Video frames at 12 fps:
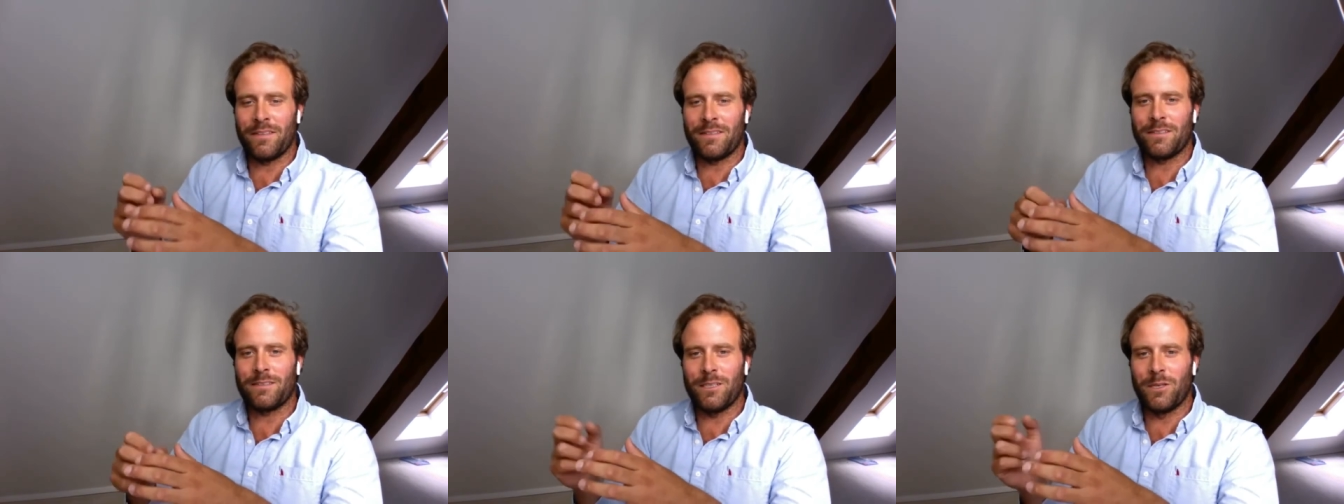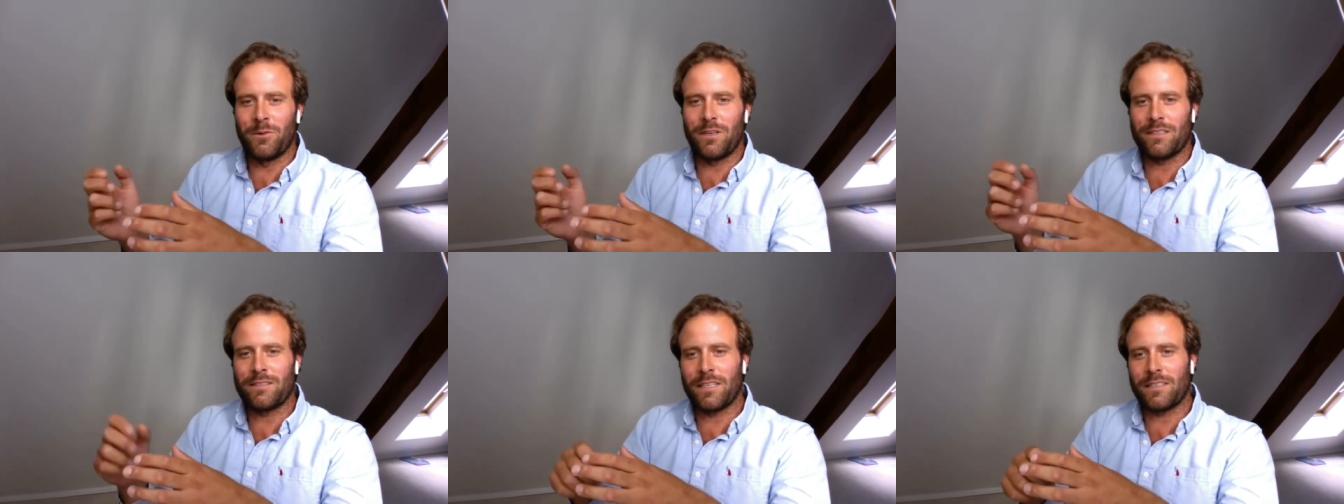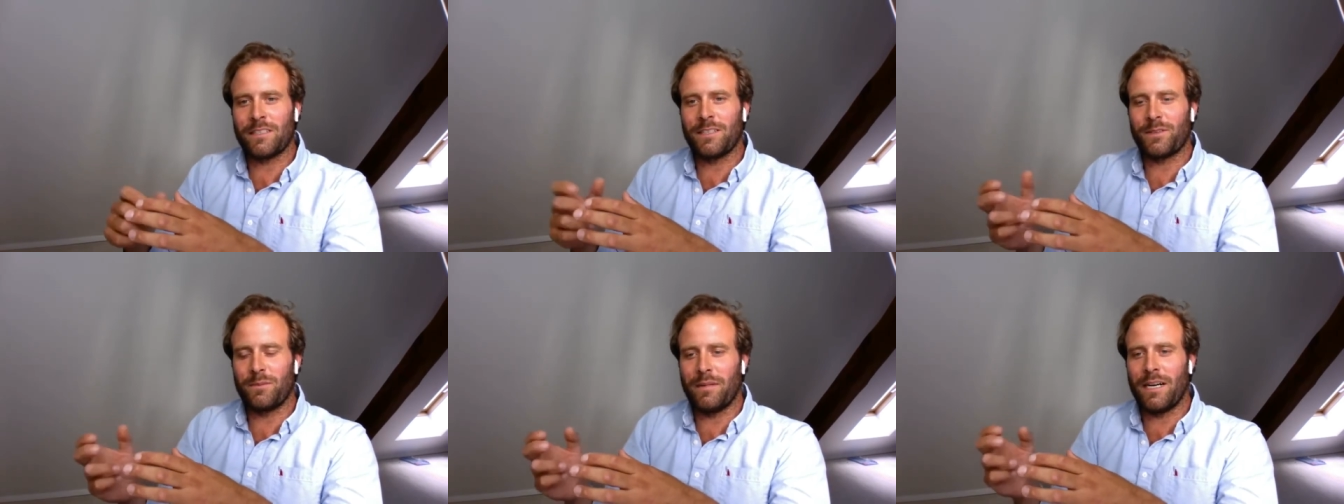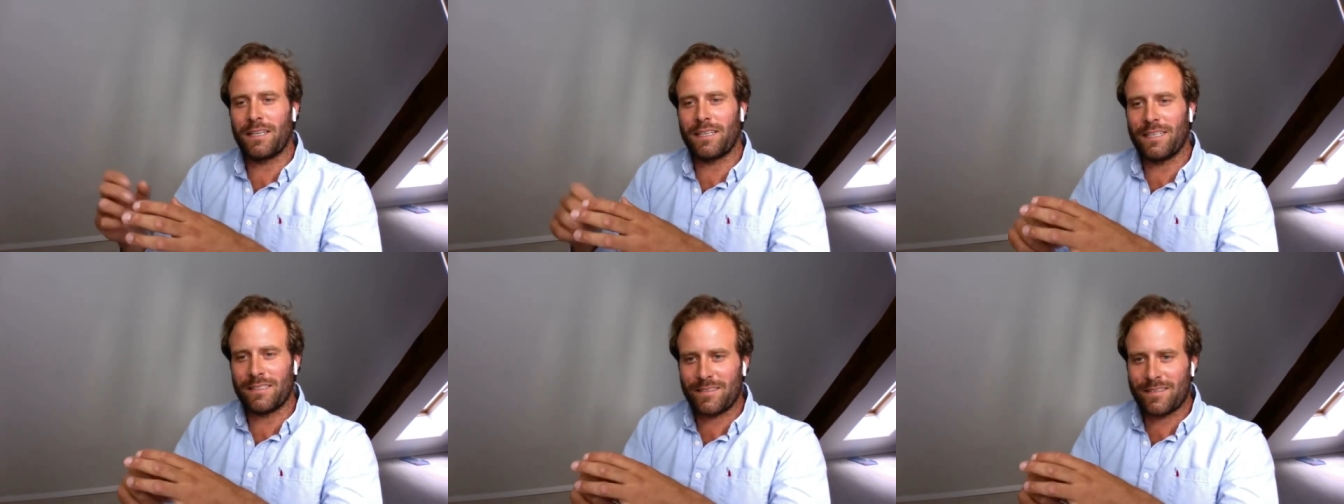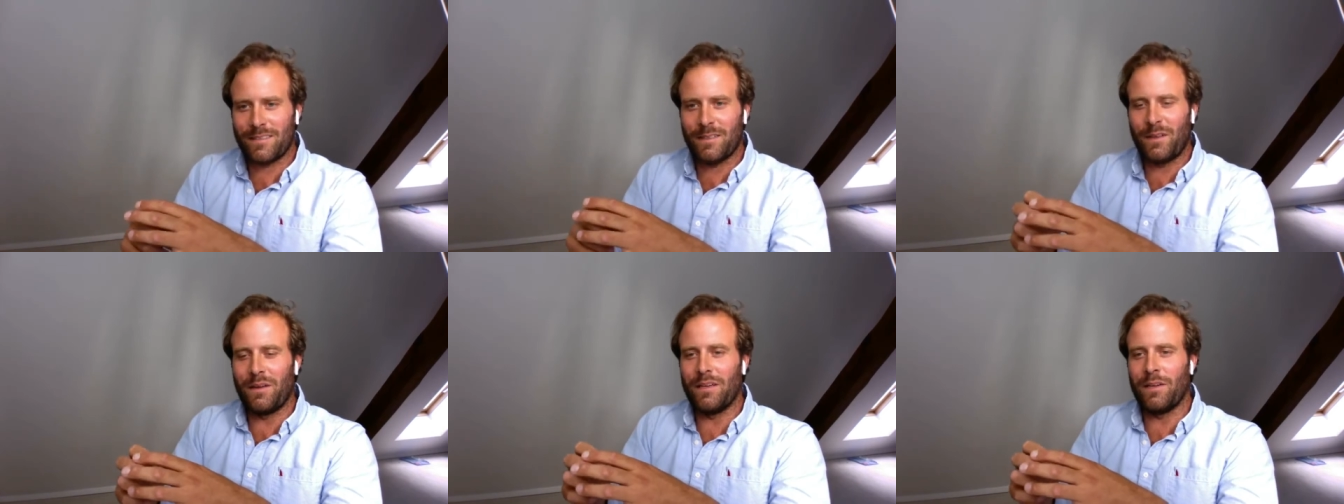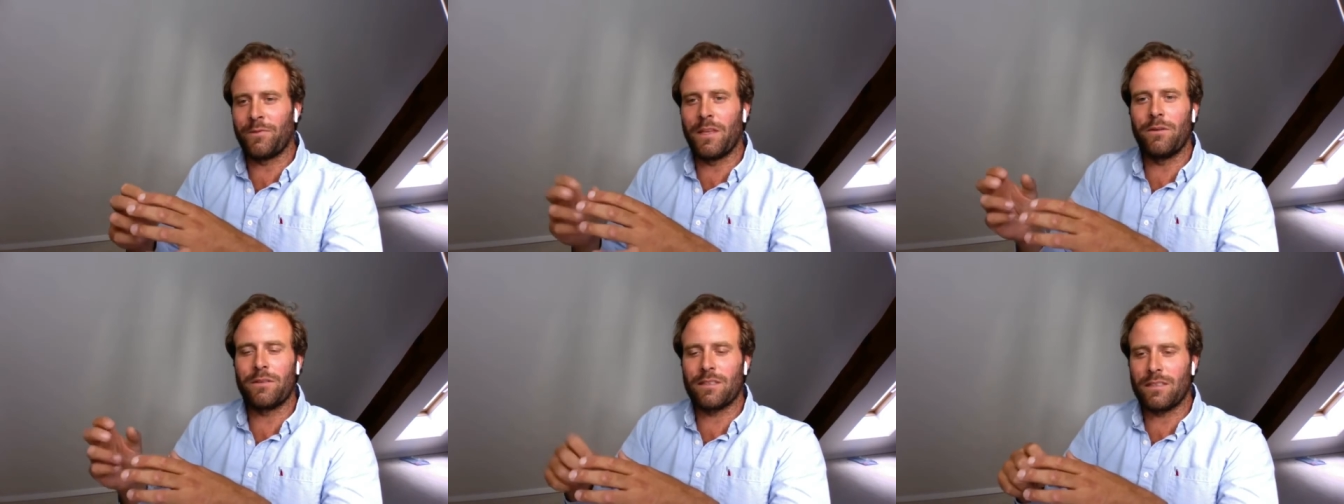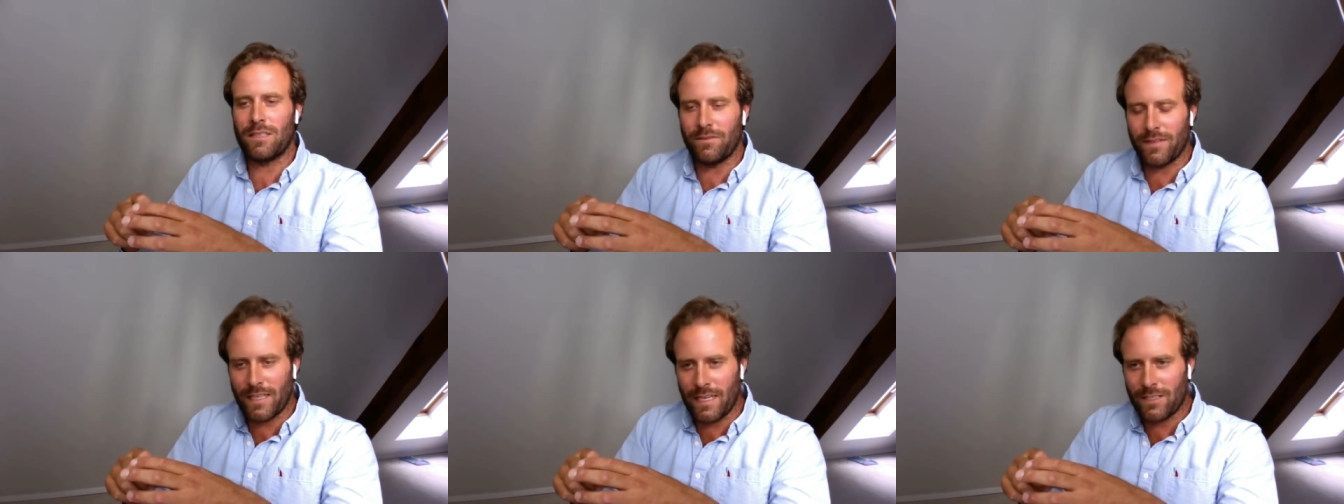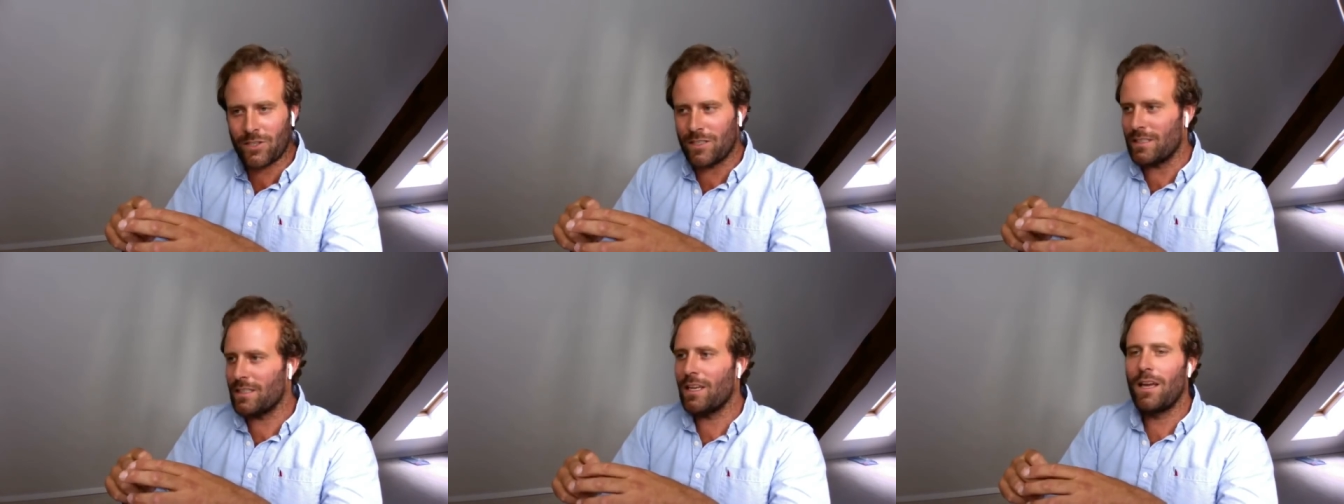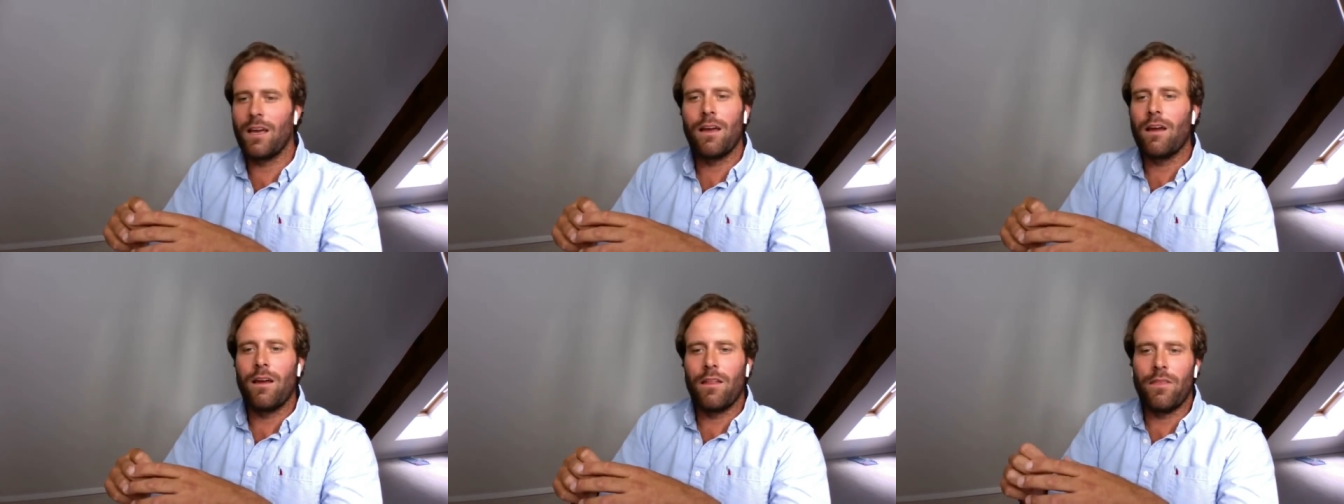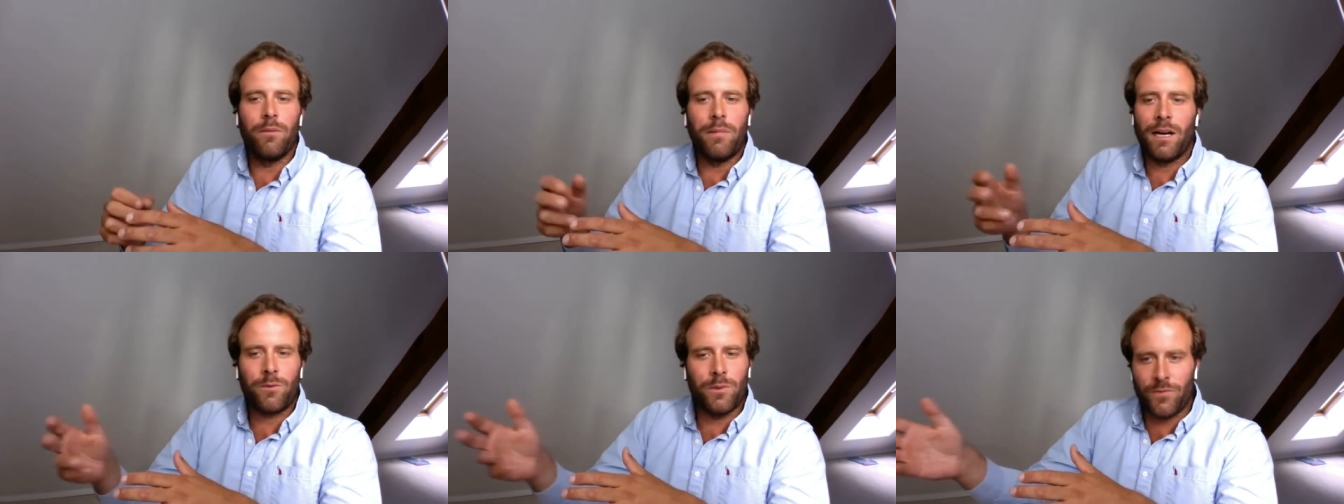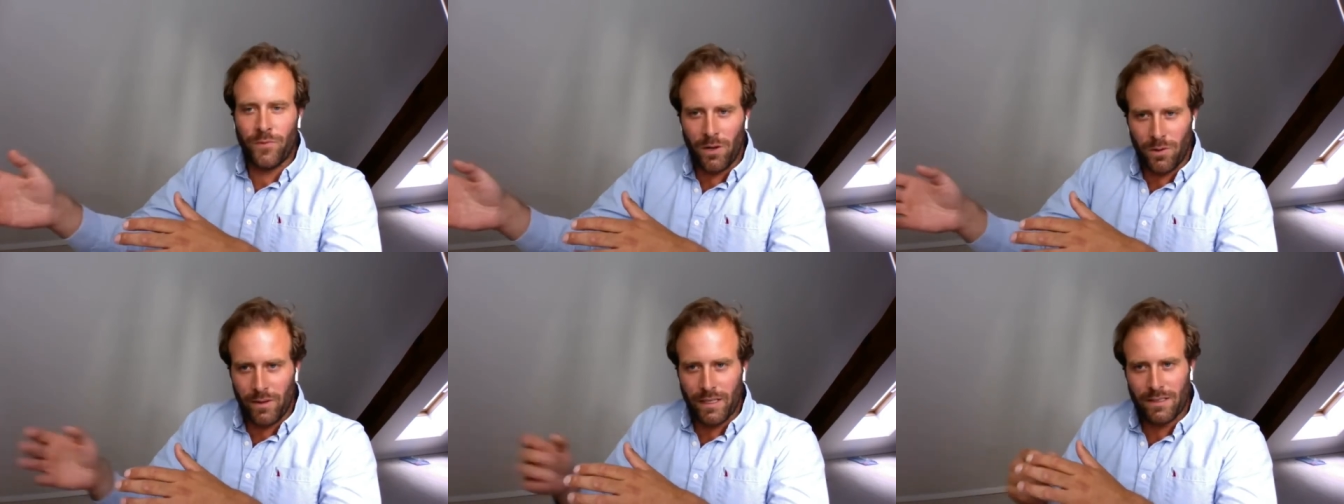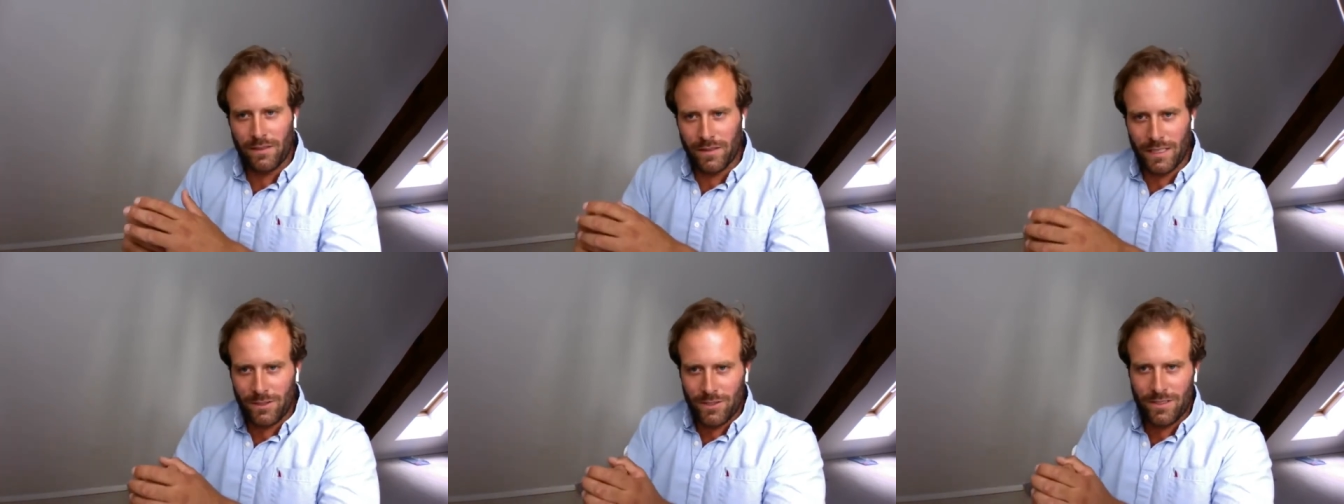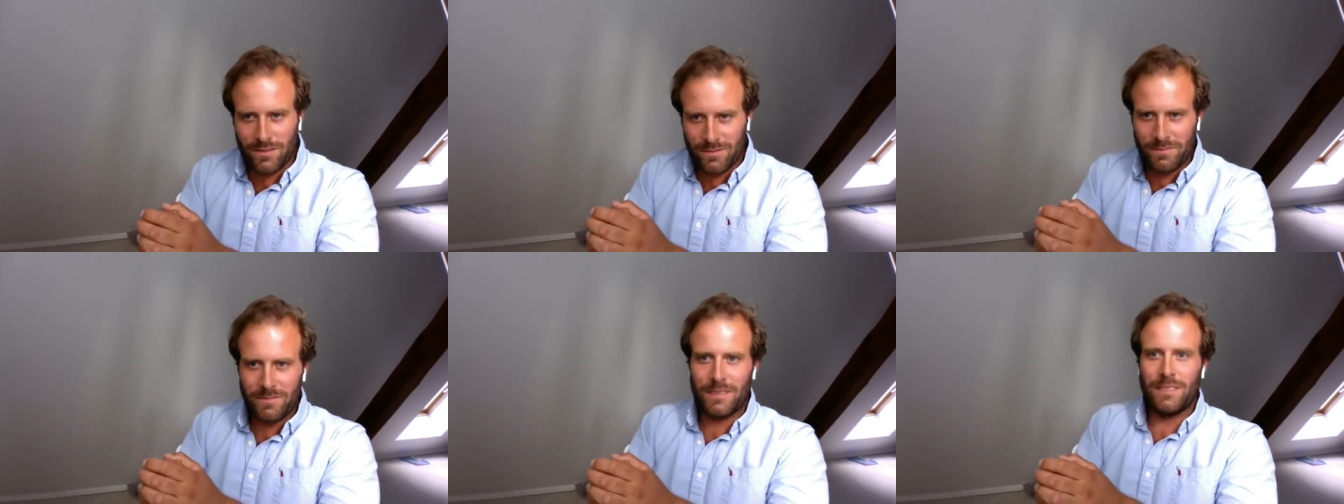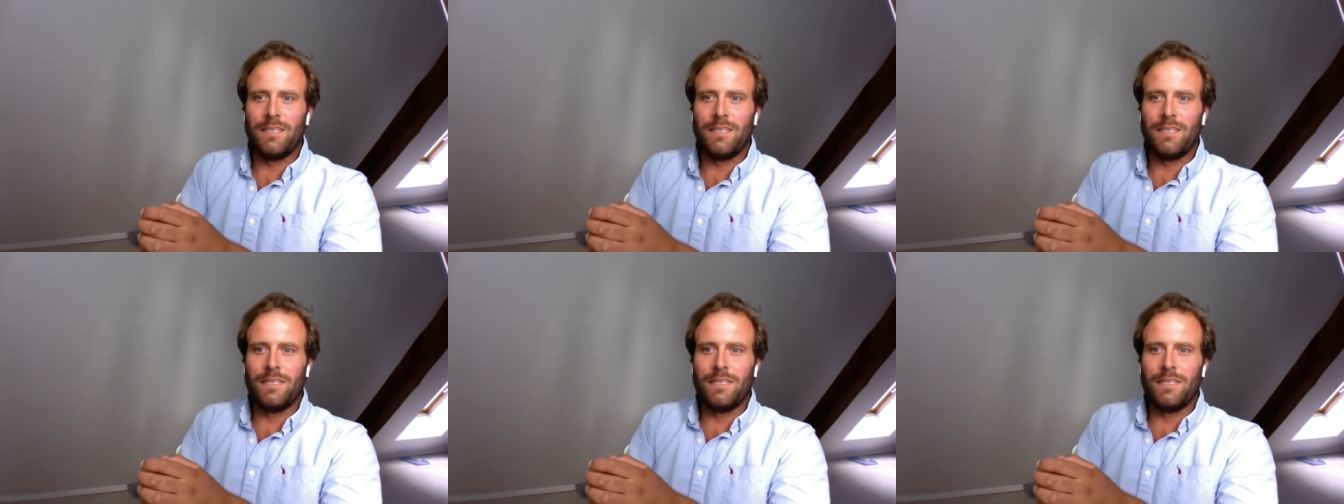and this is the only signal the mark gets, if there is a deviation, the mark will follow that deviation.